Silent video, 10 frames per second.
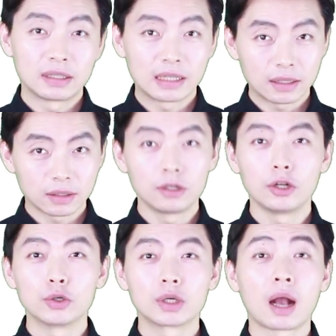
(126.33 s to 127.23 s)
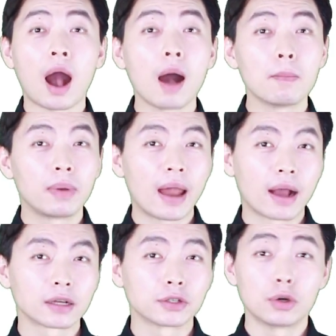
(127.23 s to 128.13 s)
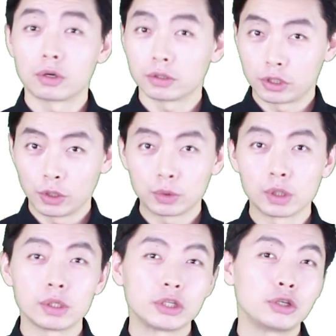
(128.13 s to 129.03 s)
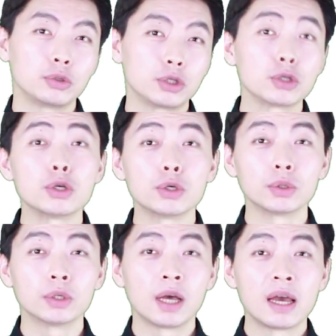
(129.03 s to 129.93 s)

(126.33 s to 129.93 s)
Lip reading: doesn't look complex or totally new to you,